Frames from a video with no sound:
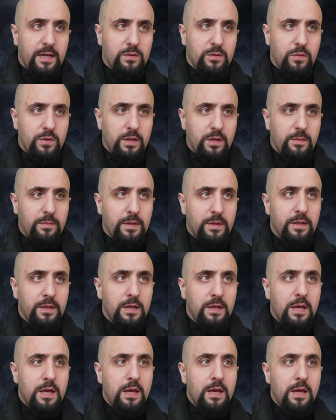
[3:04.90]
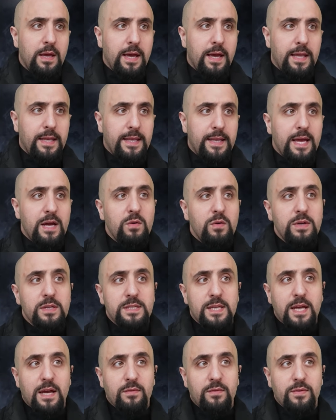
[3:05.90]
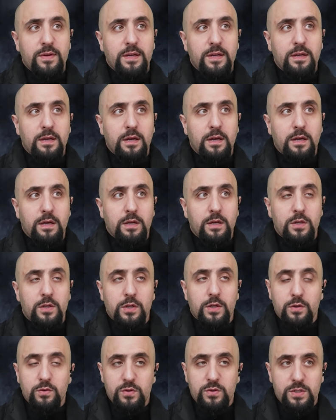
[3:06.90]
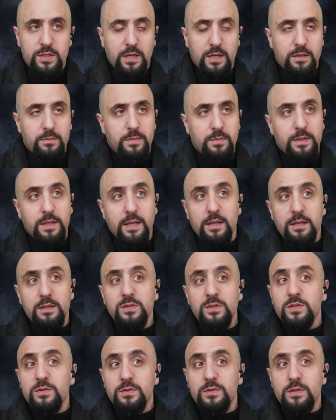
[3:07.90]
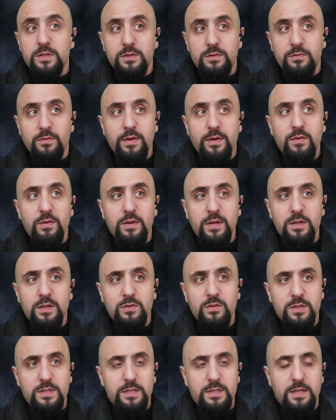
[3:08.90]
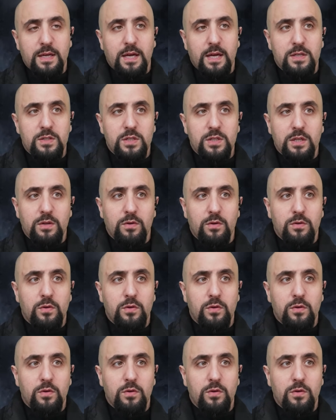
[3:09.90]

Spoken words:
he had with Yemen. And now he's having a new statement. And this is very interesting, actually.